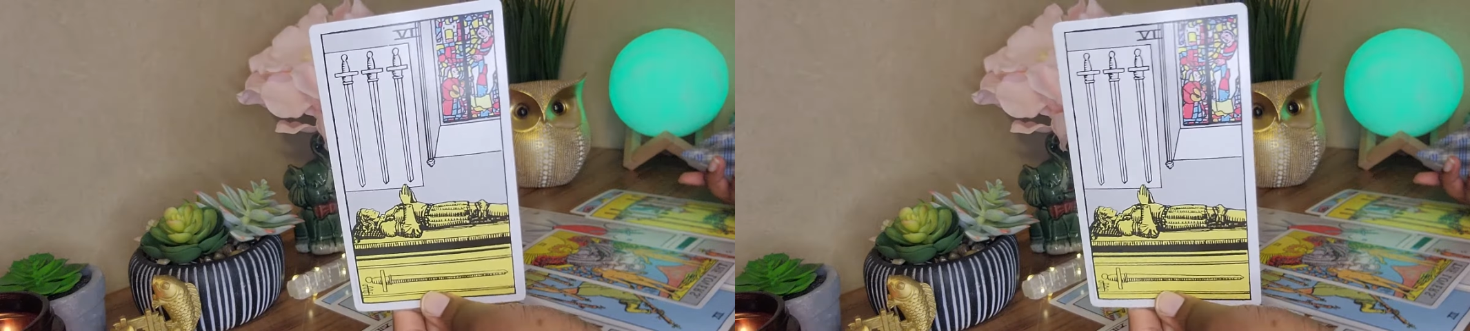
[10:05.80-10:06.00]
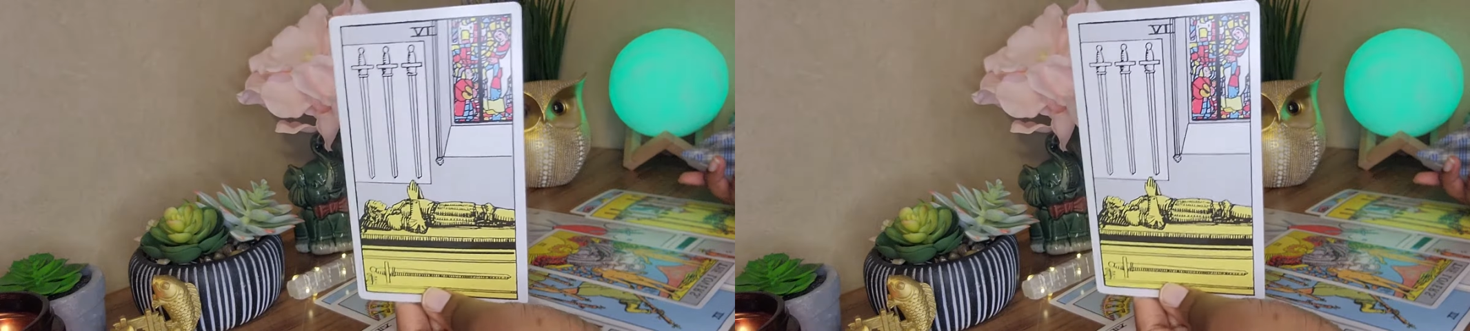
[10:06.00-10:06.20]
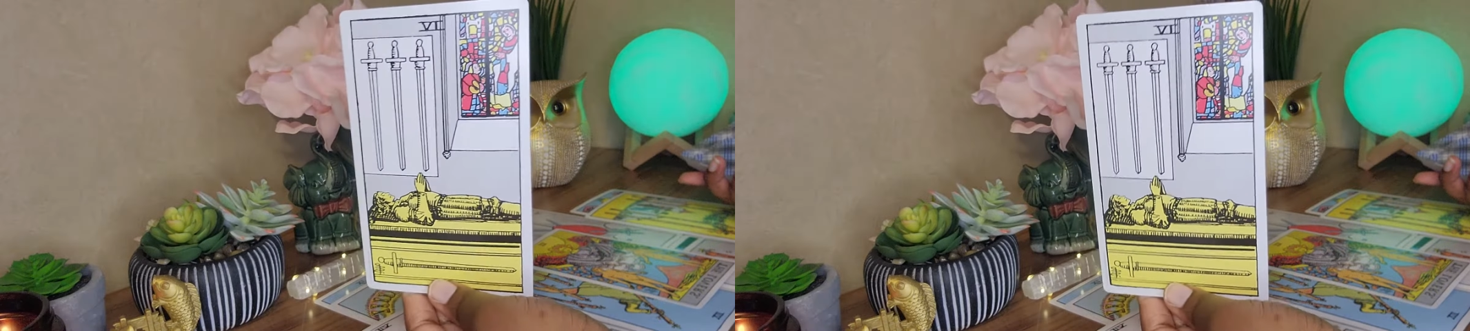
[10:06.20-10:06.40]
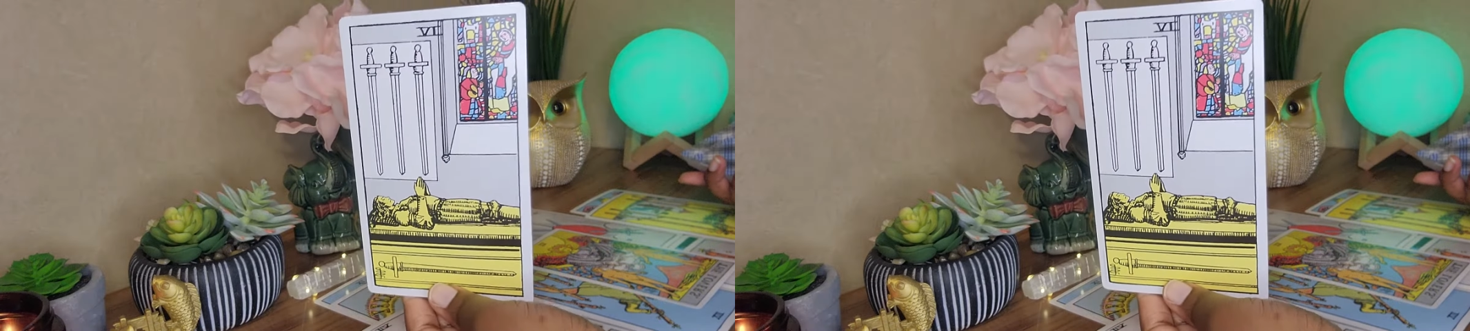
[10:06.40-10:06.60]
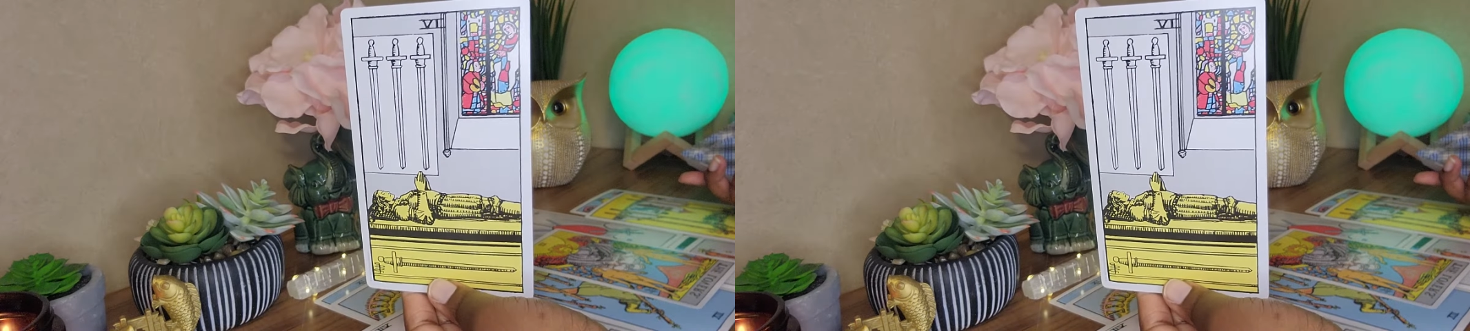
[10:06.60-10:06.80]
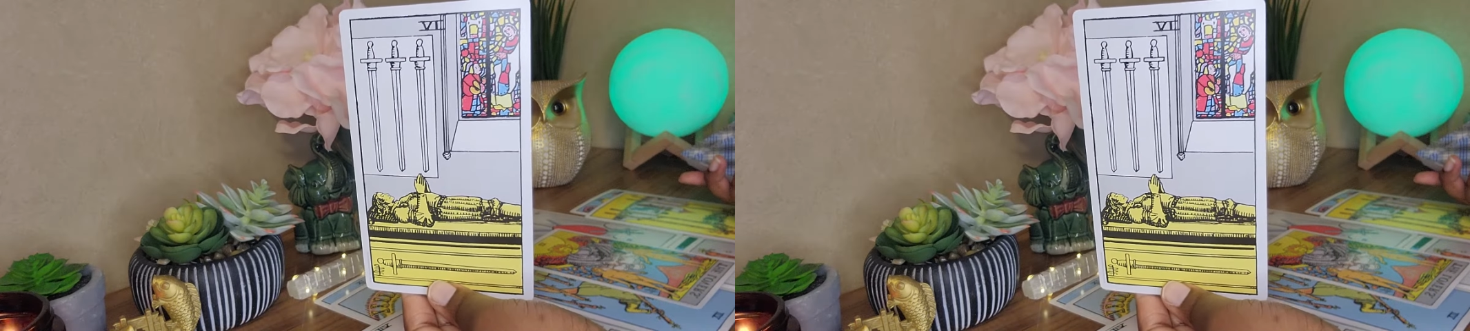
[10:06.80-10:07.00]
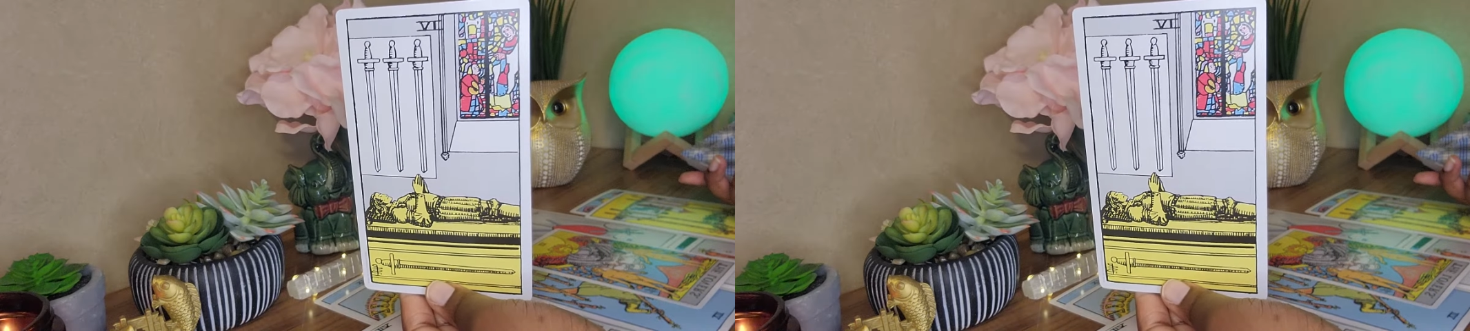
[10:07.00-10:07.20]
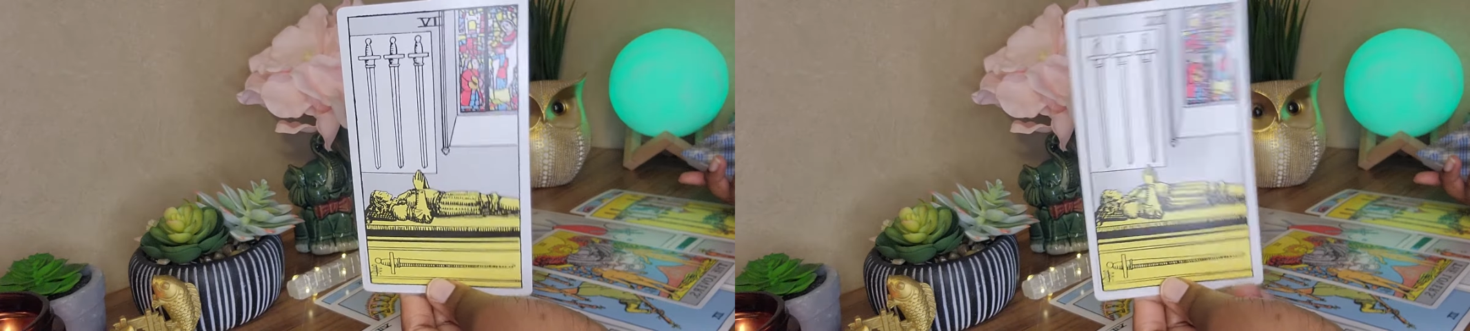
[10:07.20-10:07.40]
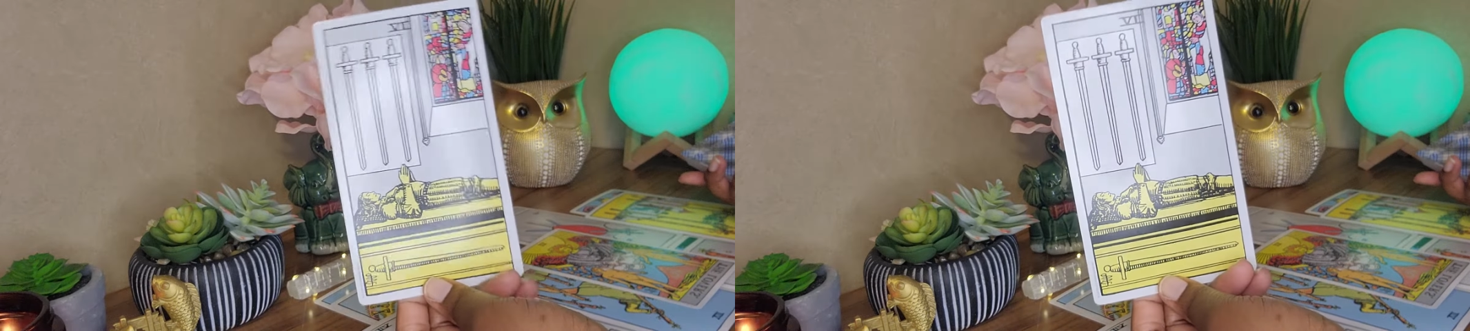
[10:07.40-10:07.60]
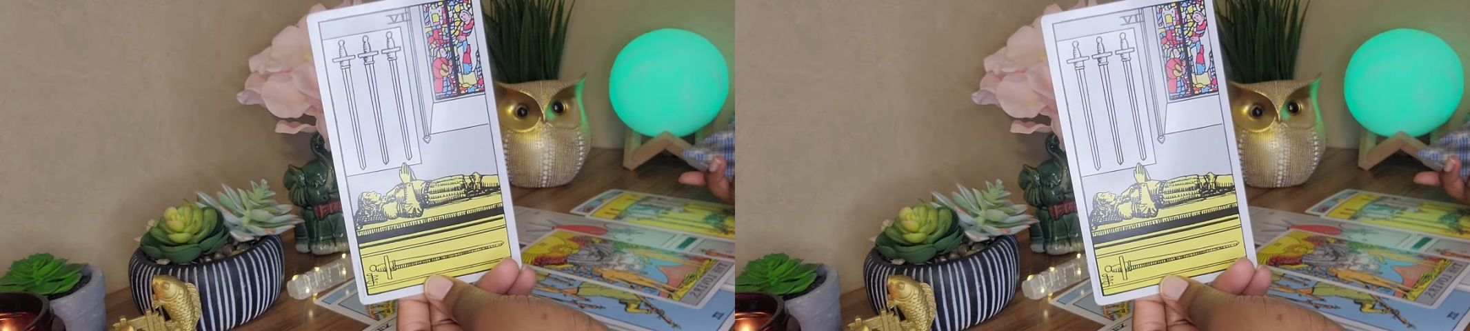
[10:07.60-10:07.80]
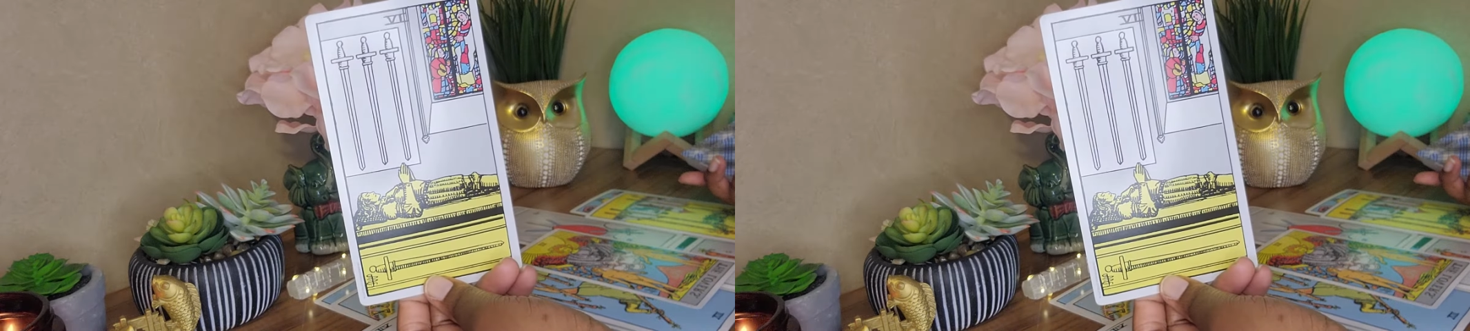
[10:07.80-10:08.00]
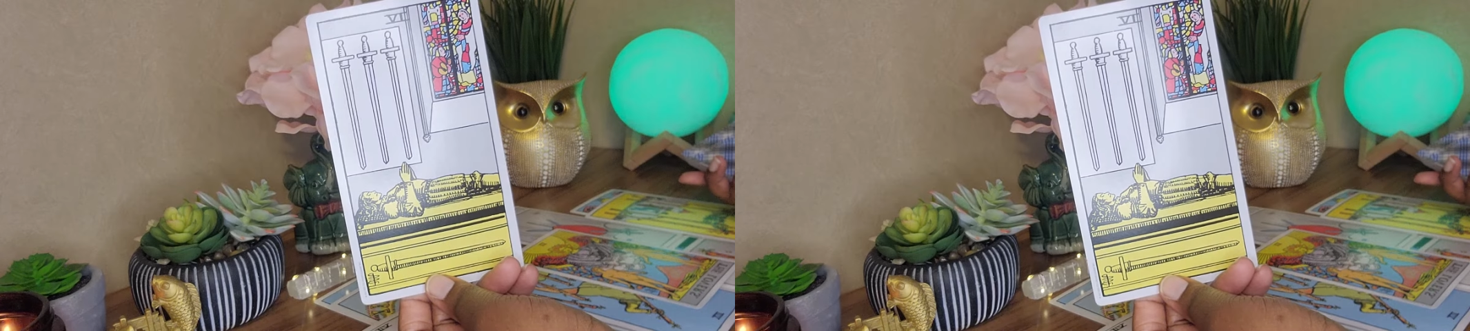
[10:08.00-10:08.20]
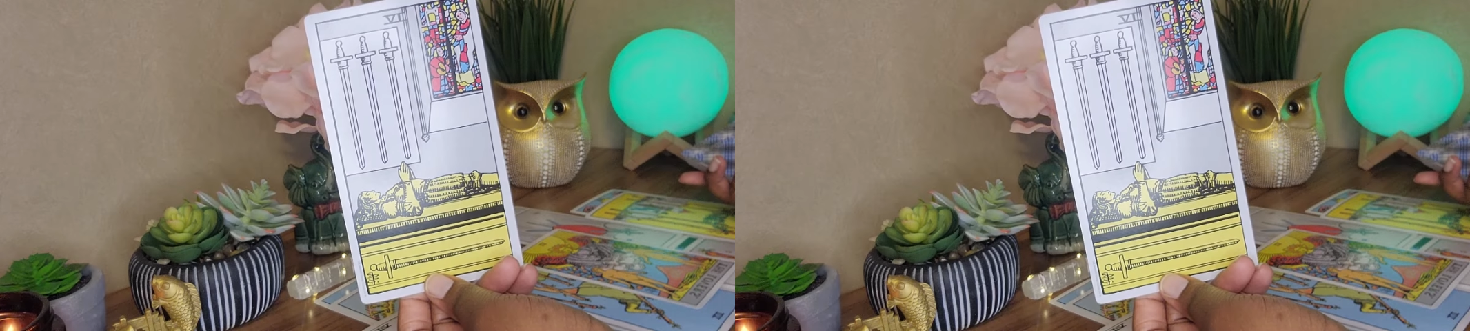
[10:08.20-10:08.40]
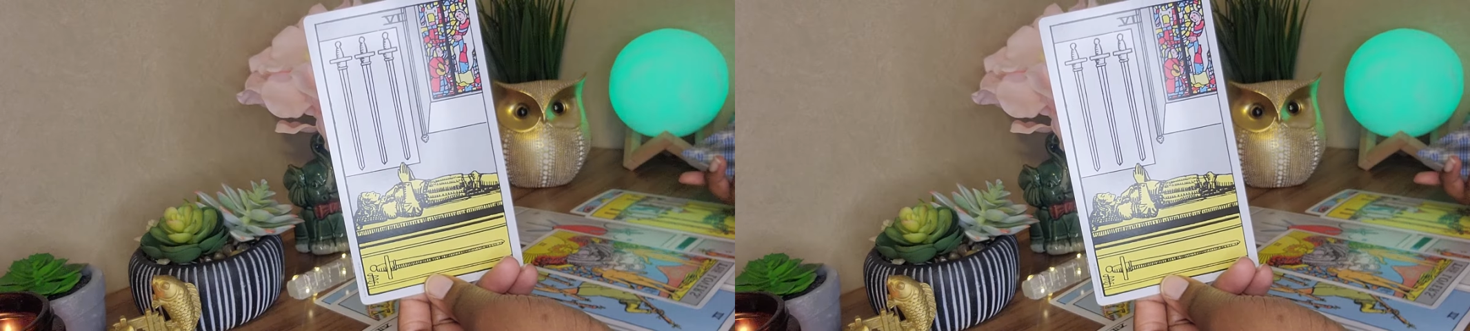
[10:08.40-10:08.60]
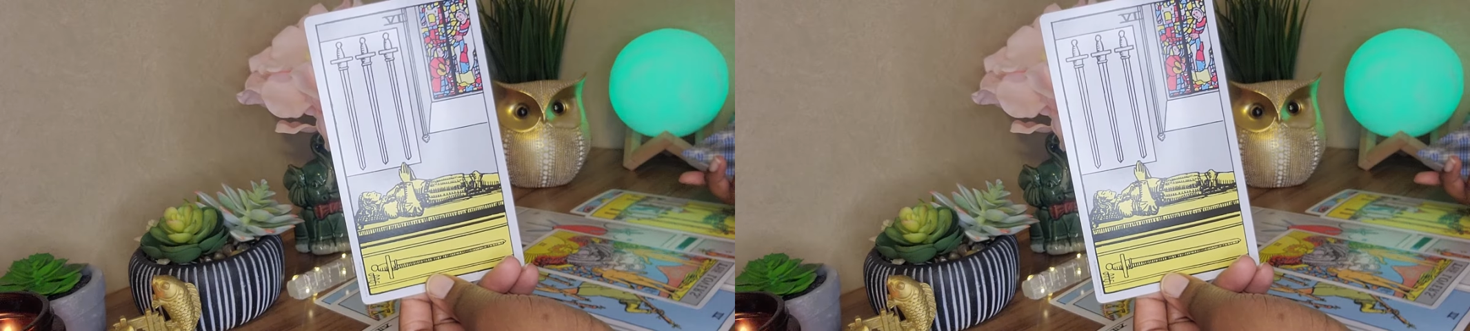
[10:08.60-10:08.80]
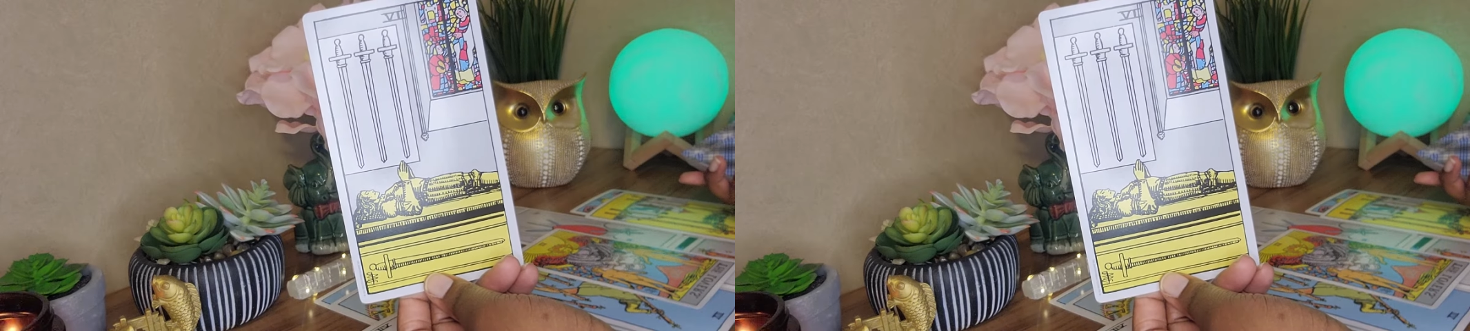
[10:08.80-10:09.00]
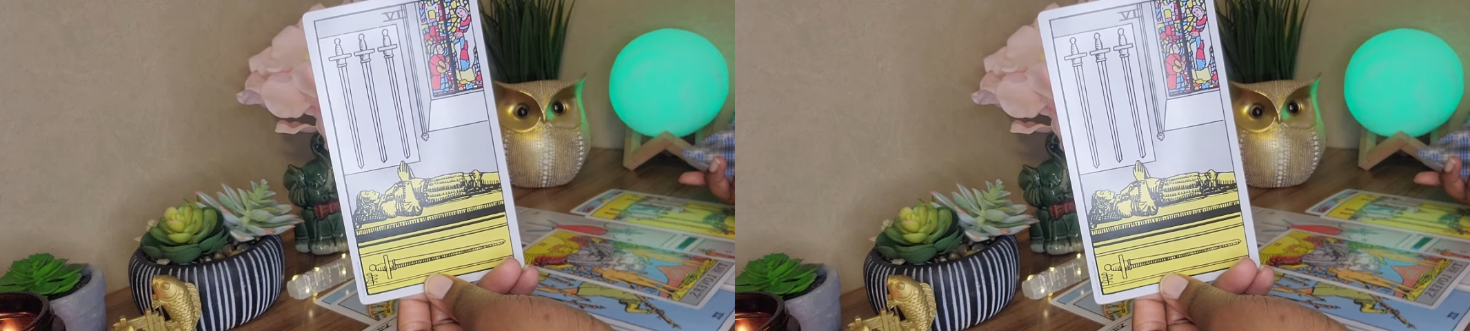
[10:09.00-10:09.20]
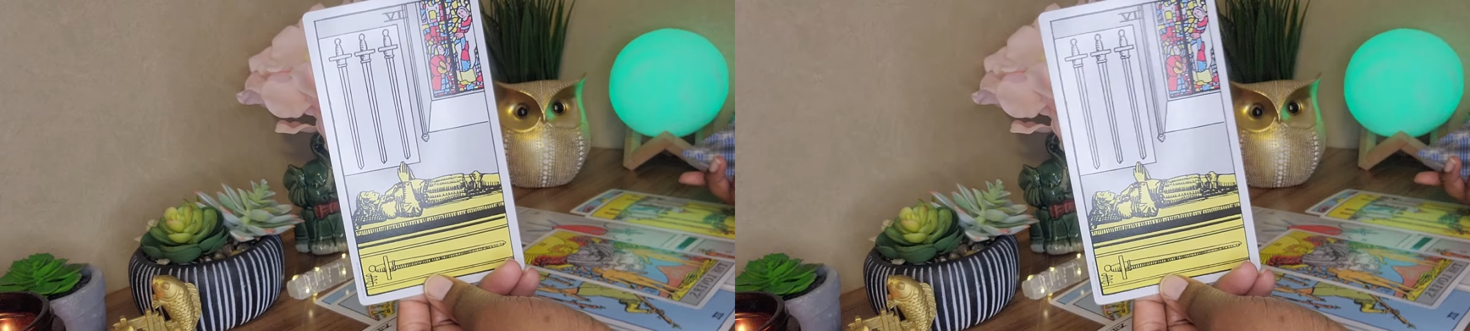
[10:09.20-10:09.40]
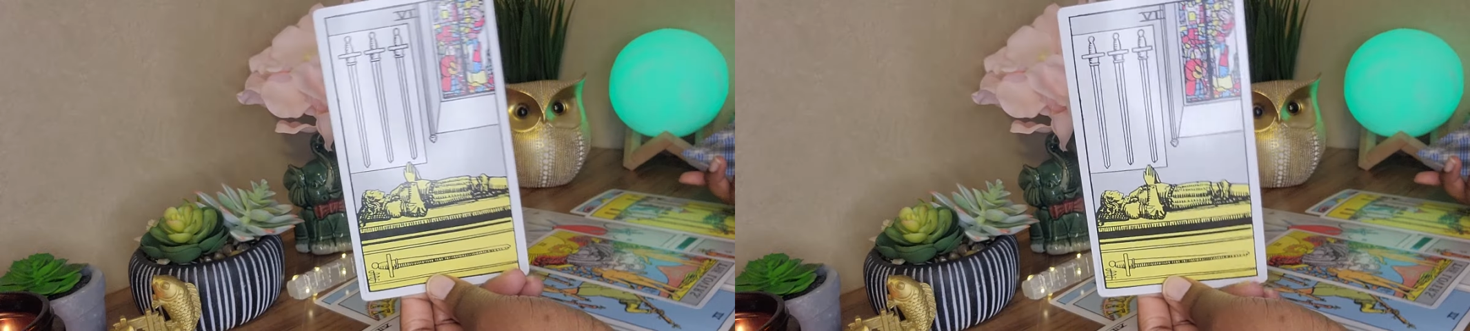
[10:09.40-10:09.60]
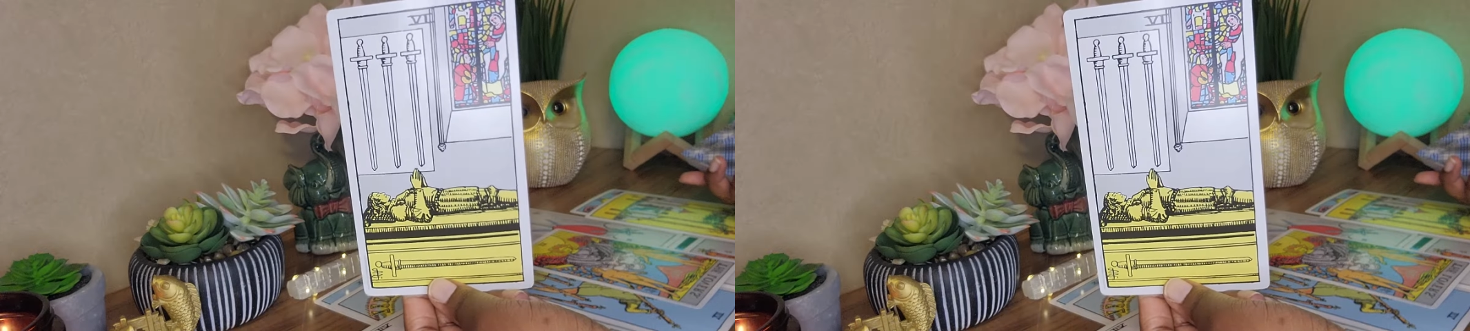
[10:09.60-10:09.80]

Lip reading: (no speaker visible)